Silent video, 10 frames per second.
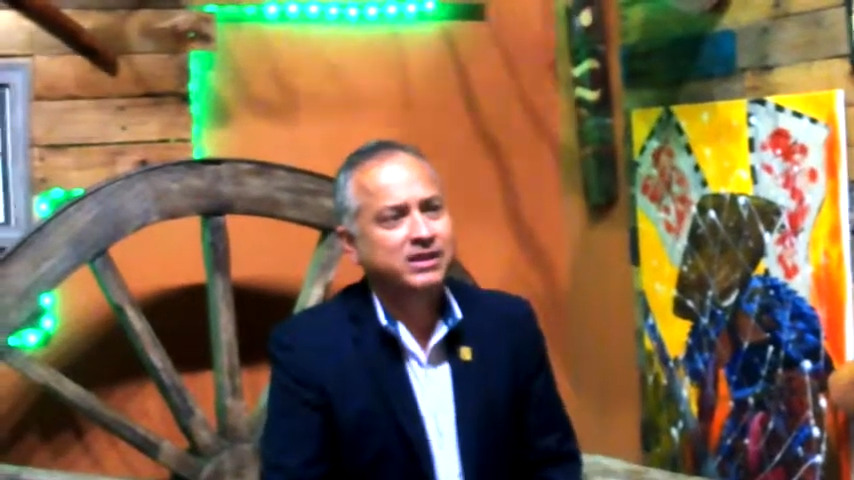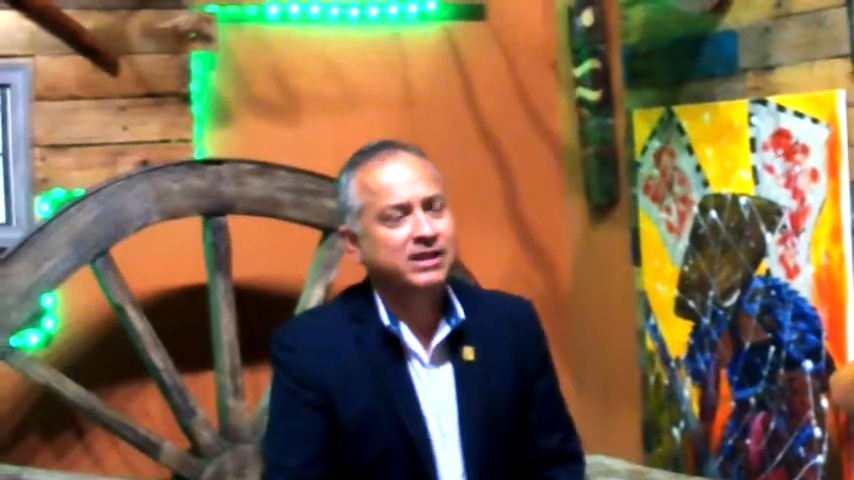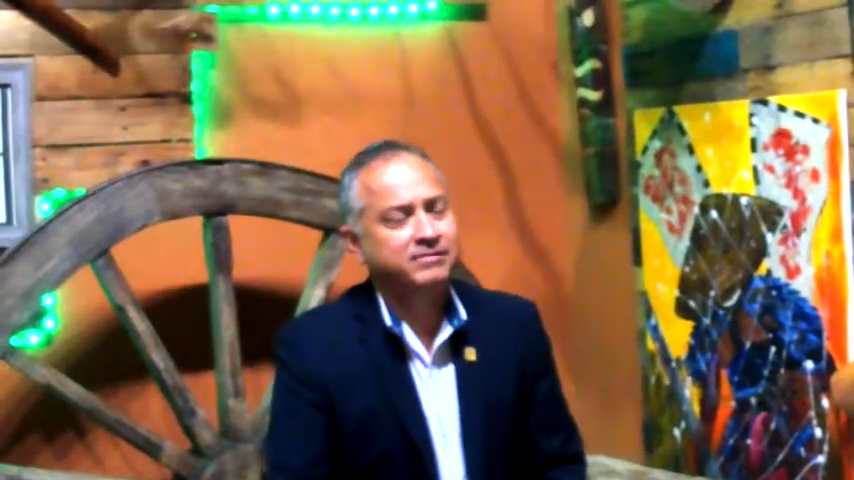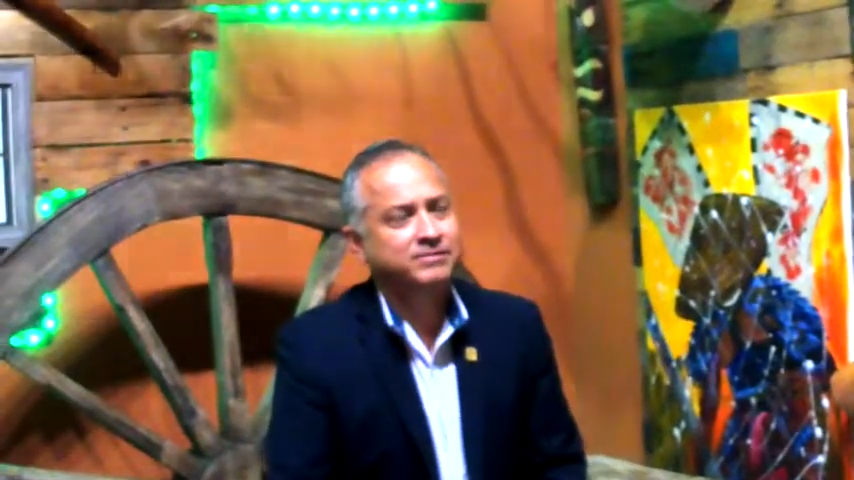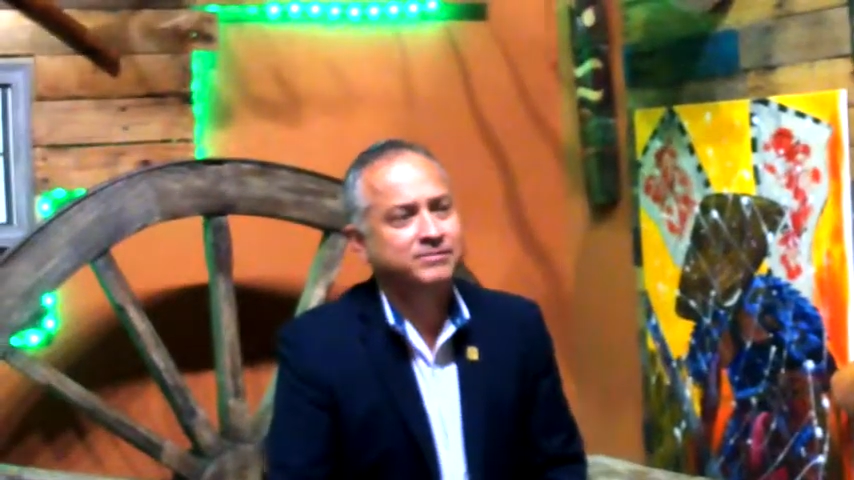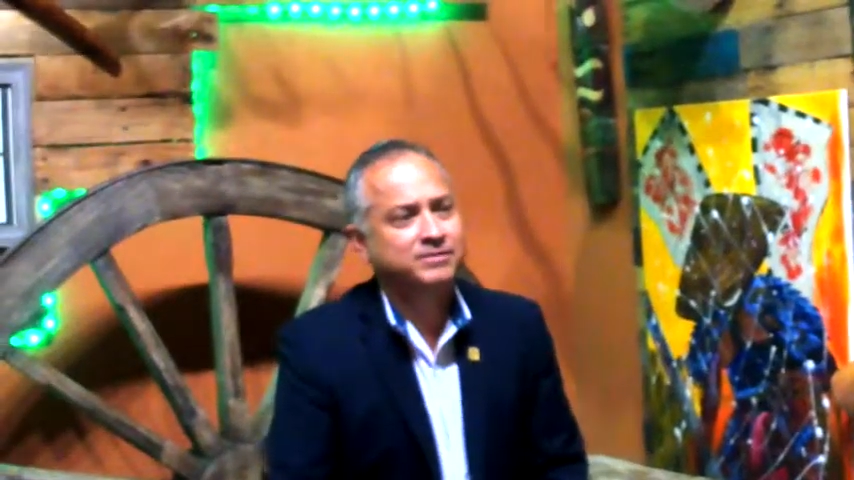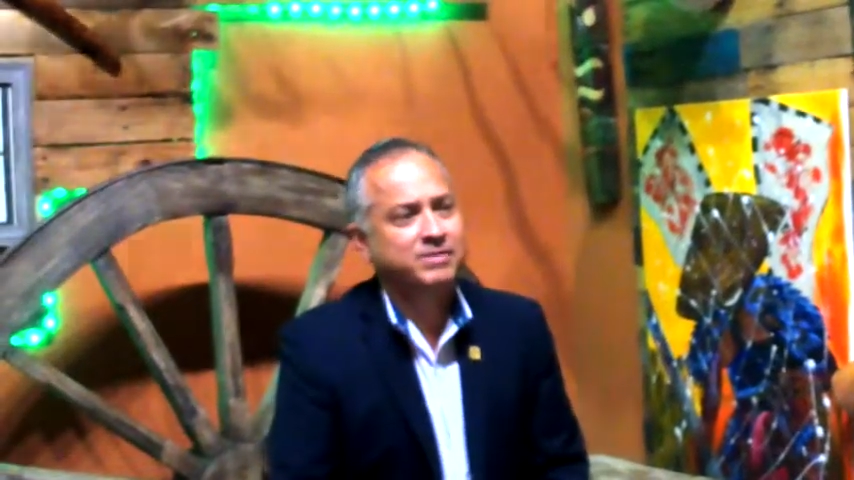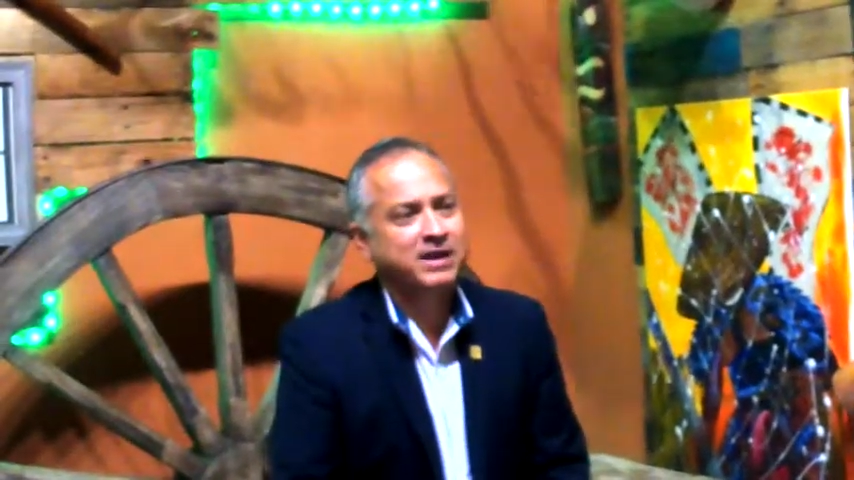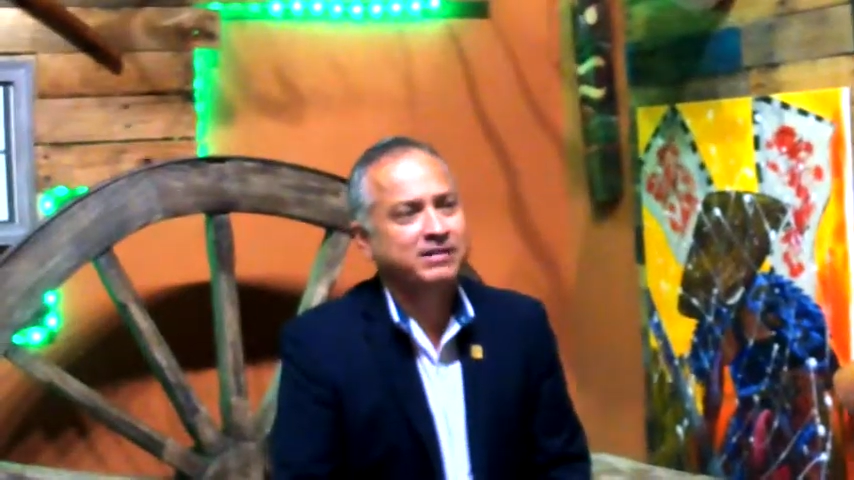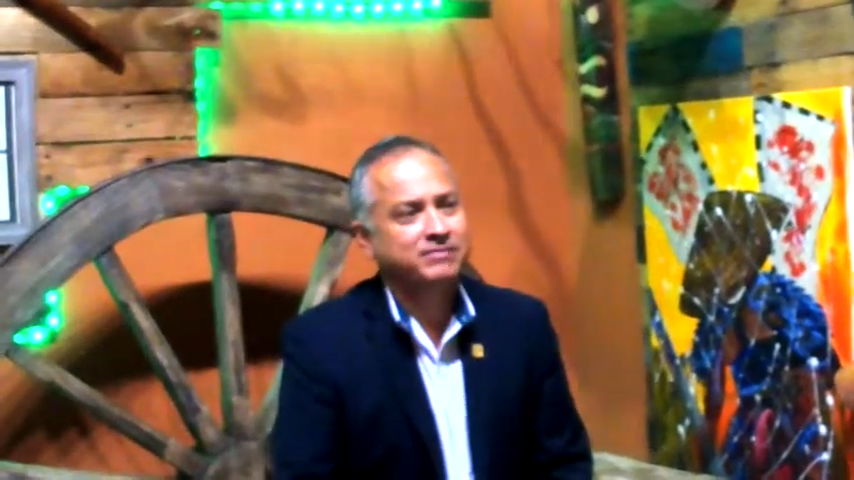
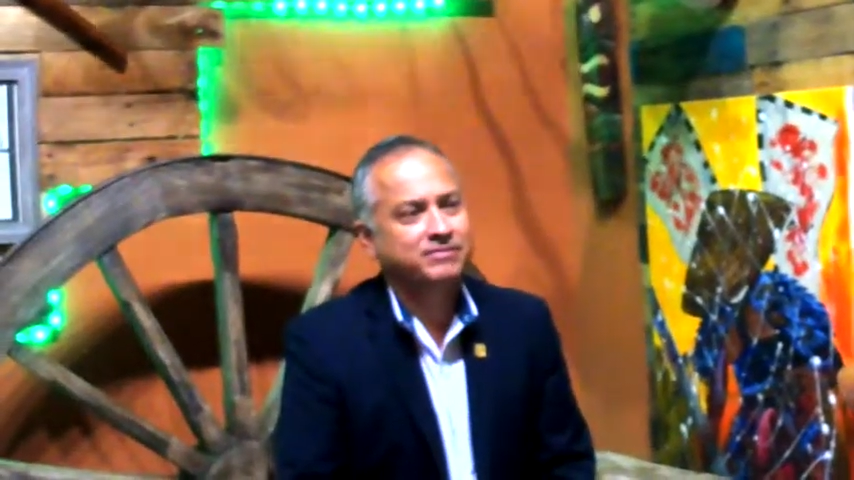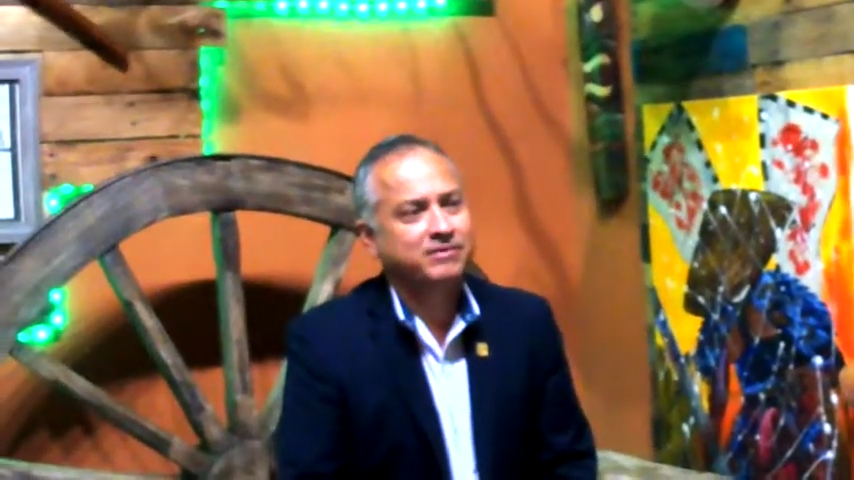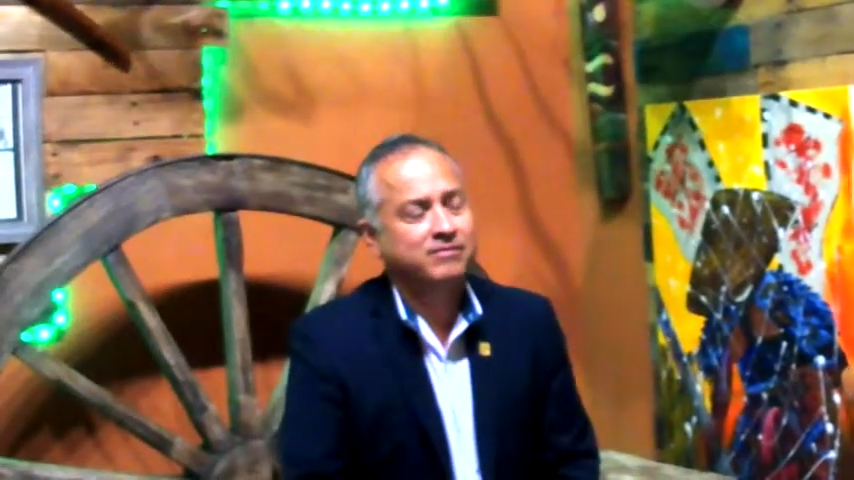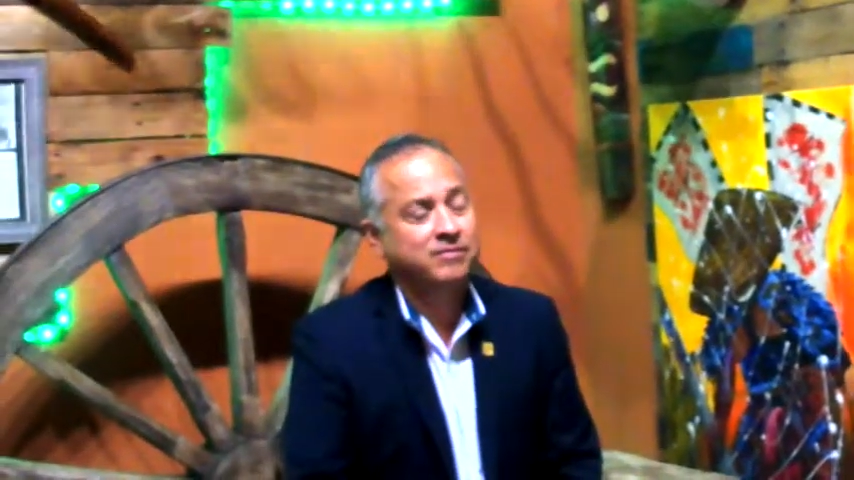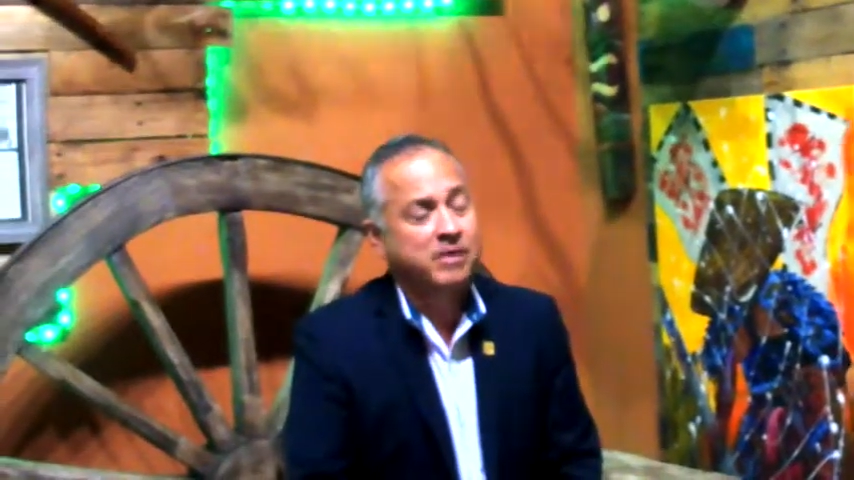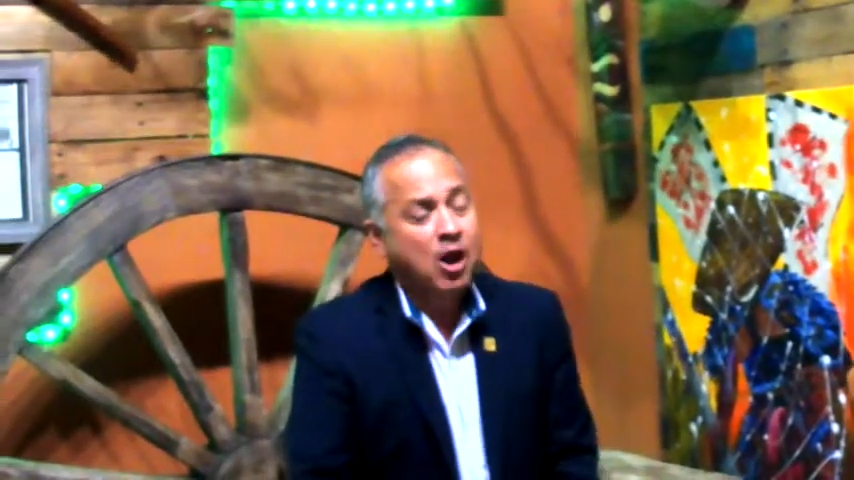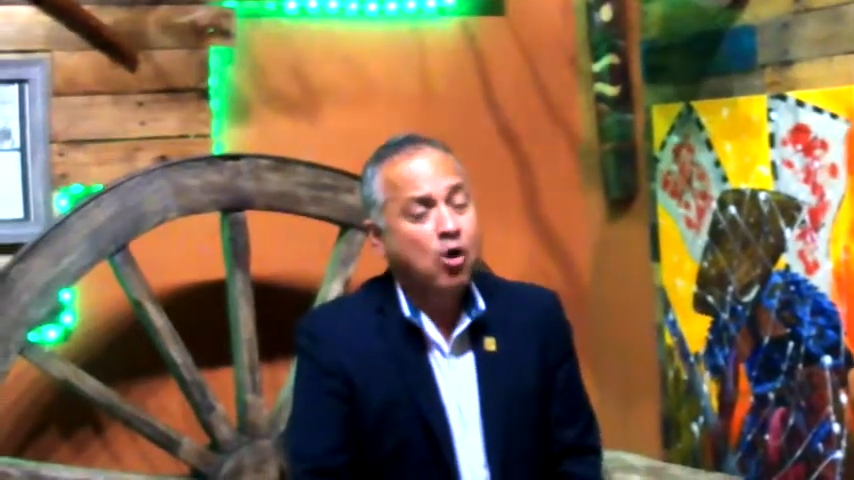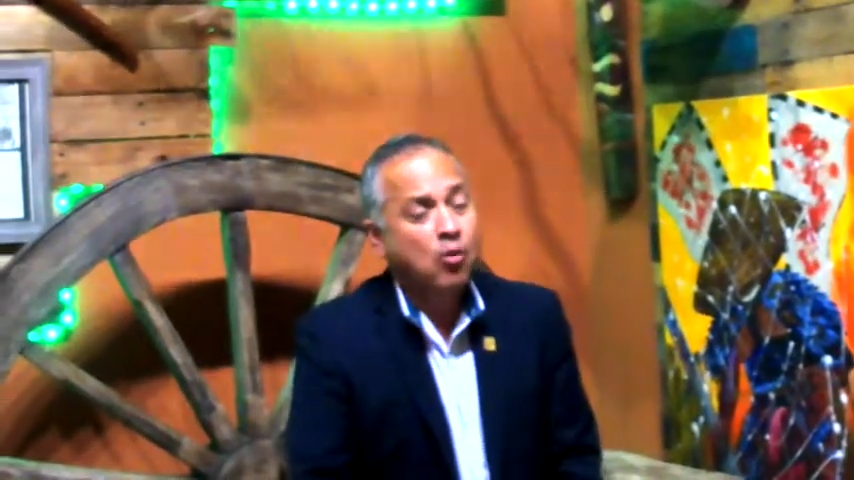lifespan of.